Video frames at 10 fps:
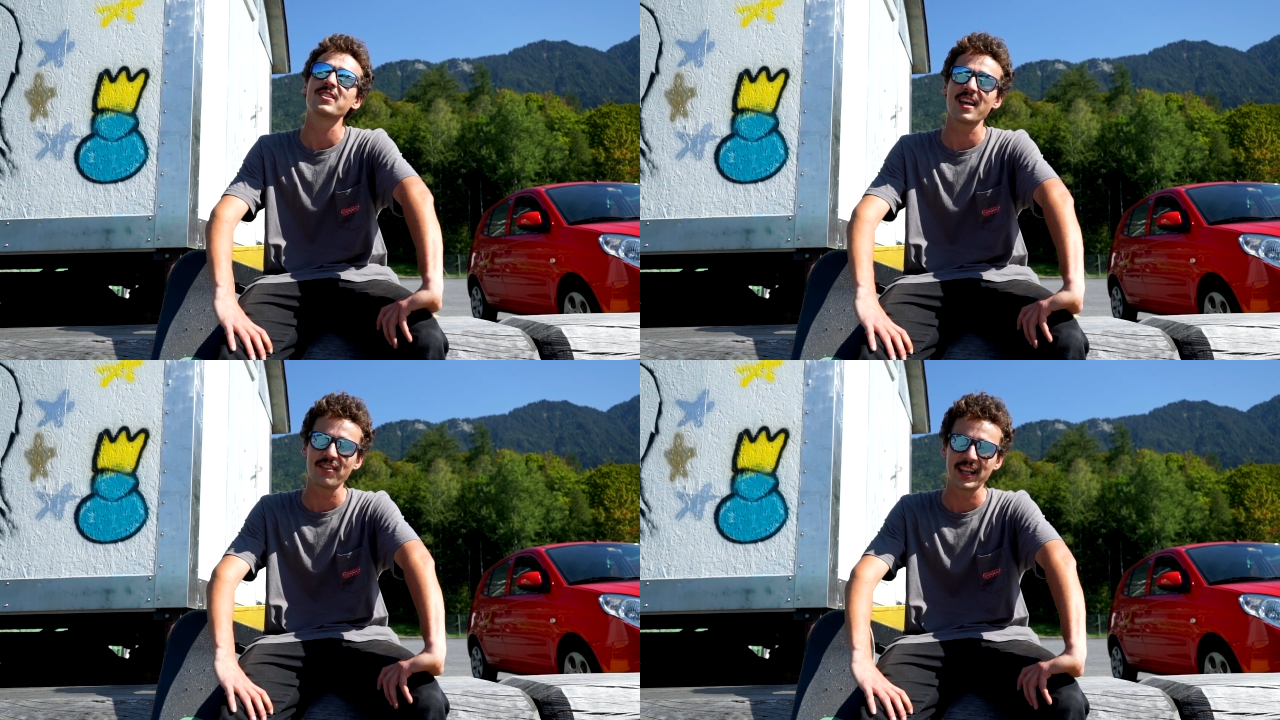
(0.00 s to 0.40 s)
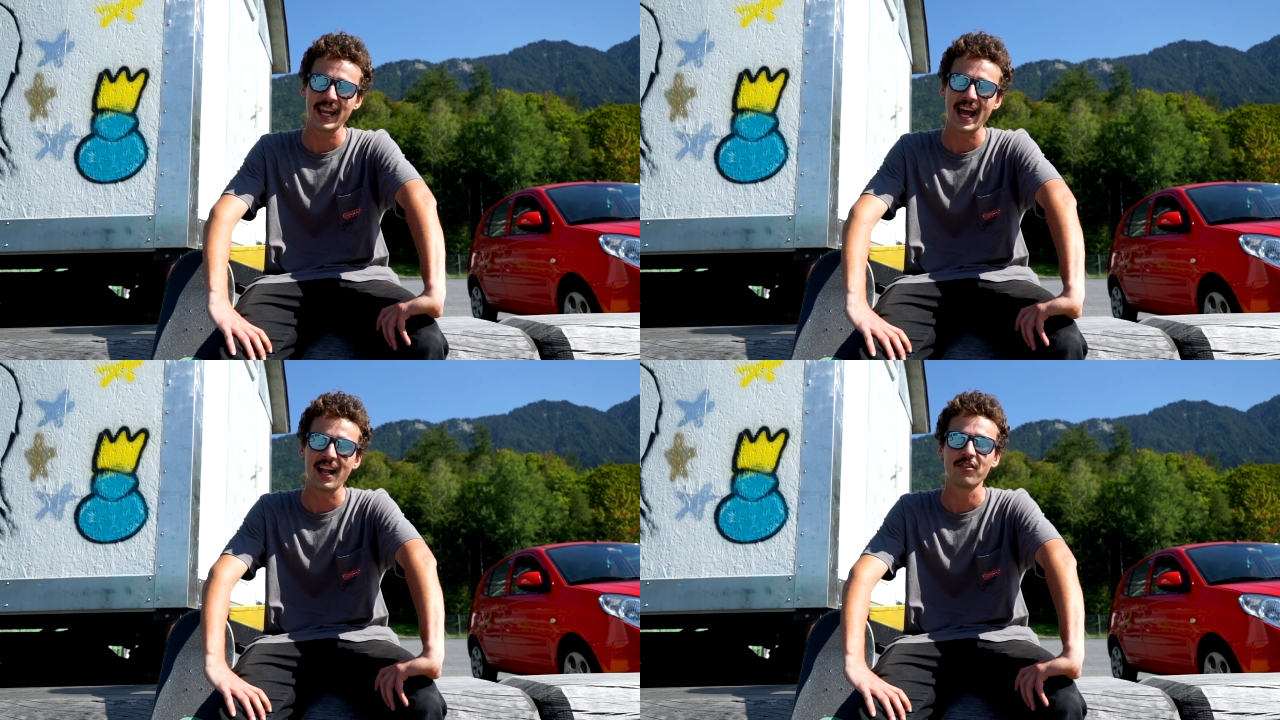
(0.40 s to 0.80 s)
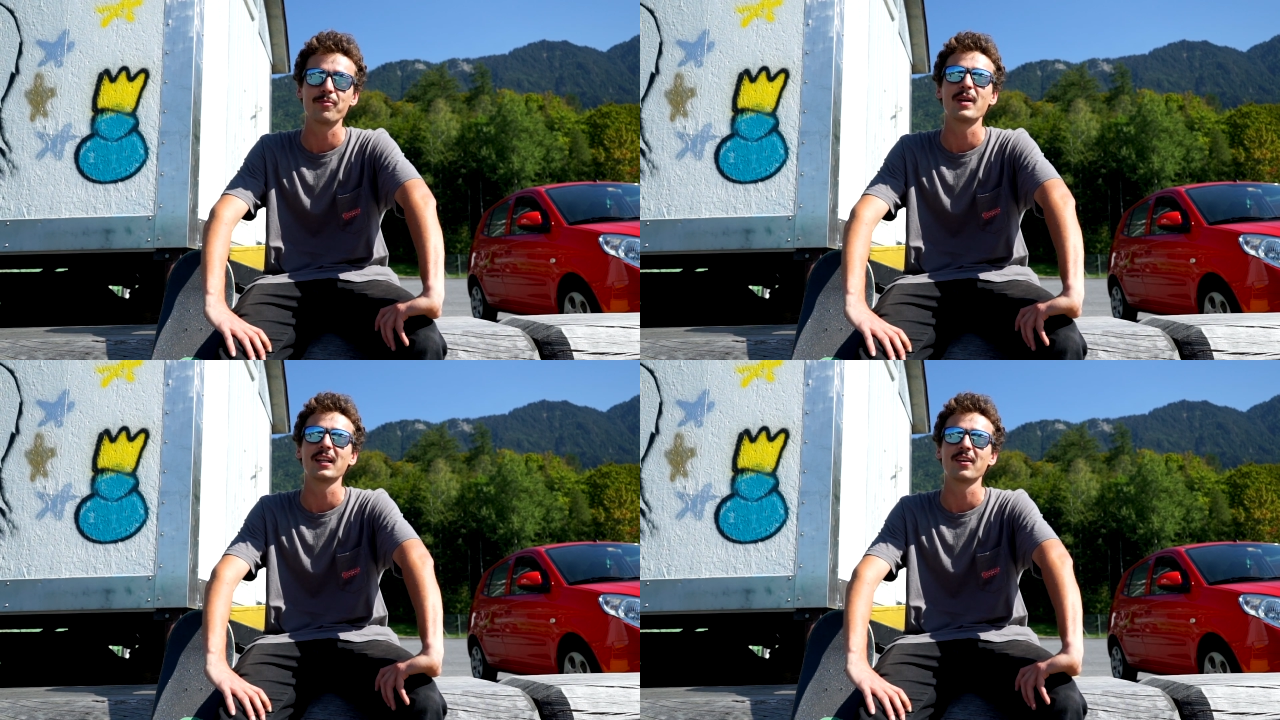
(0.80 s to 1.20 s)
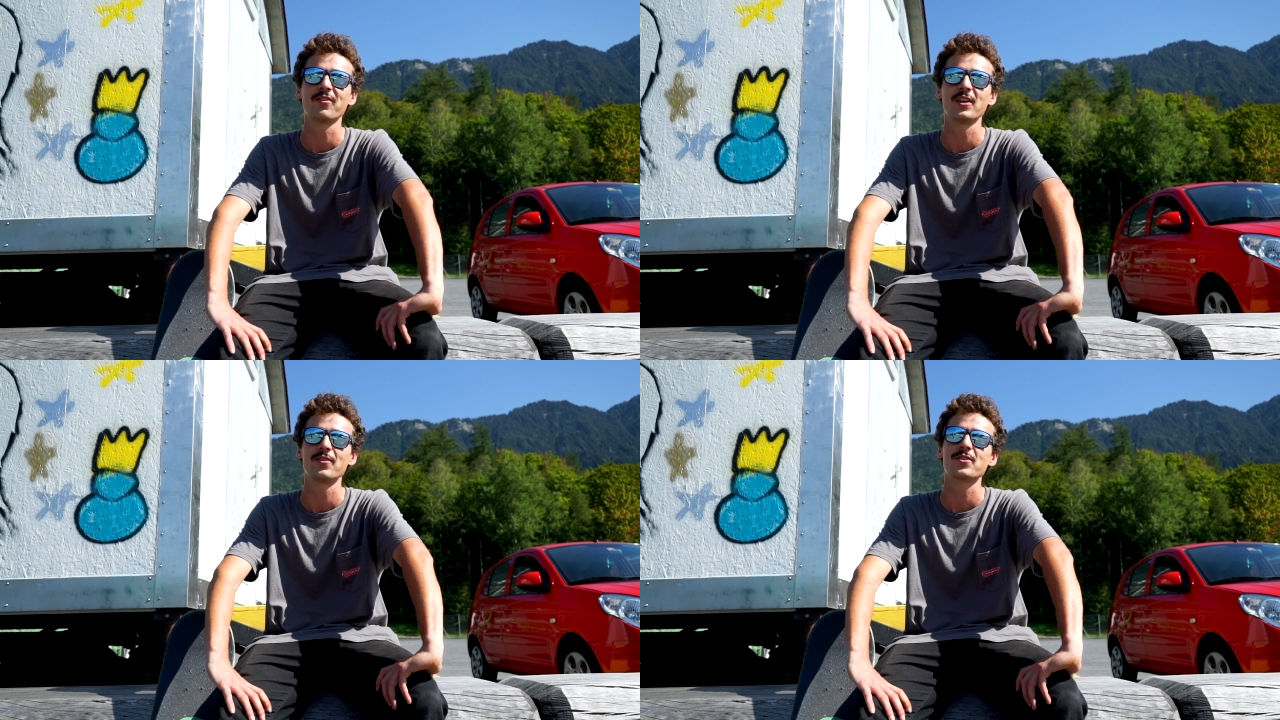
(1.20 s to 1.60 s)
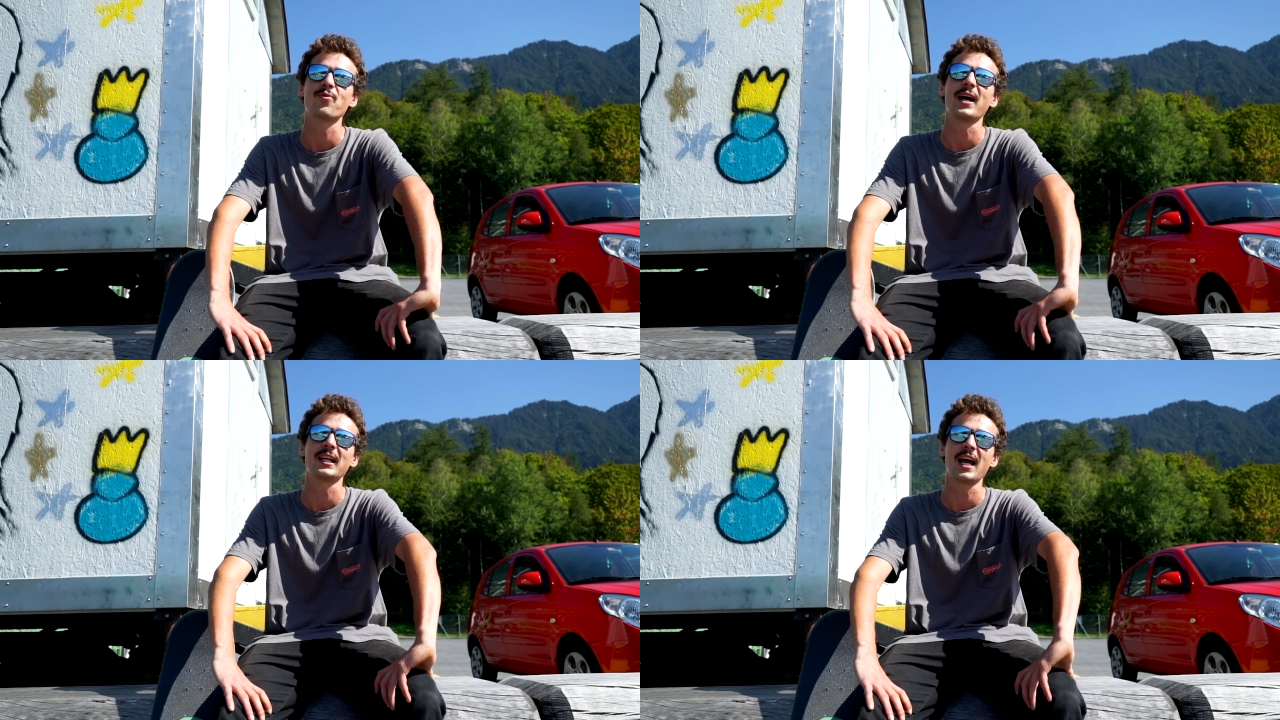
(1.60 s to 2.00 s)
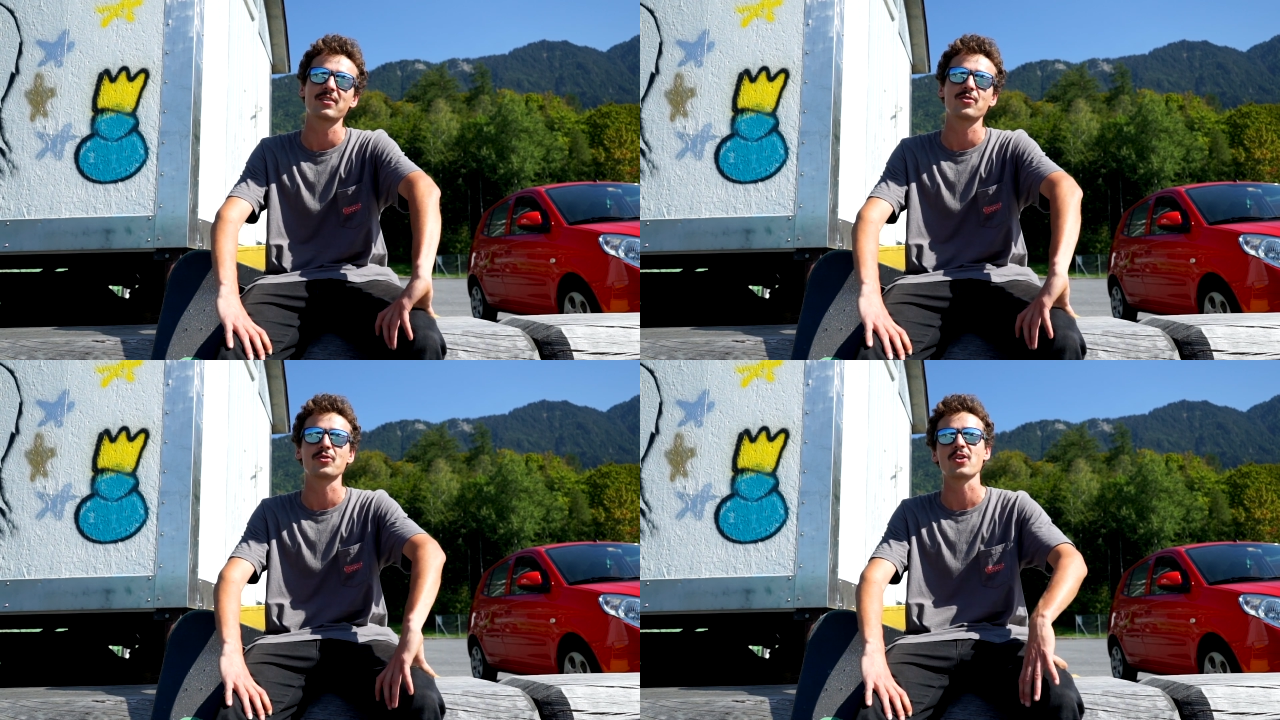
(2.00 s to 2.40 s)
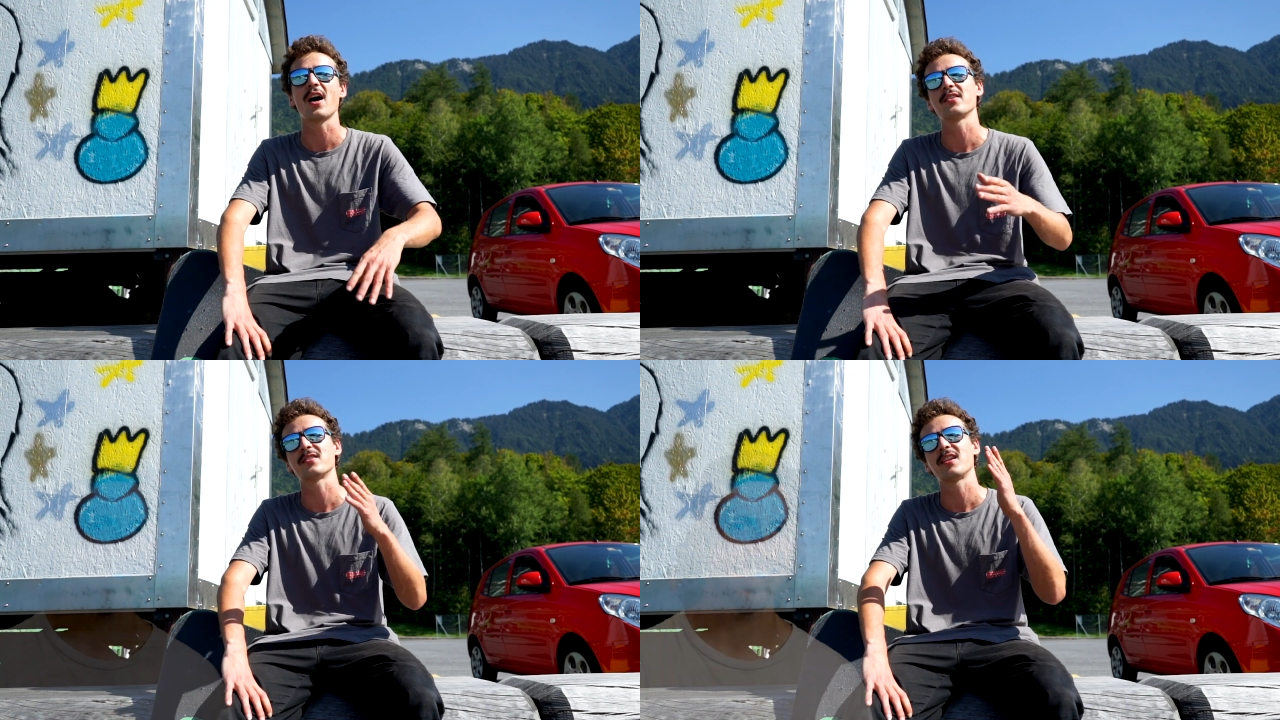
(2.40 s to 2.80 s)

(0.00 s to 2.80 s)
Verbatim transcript: seven and a half million views, right next to Jaws'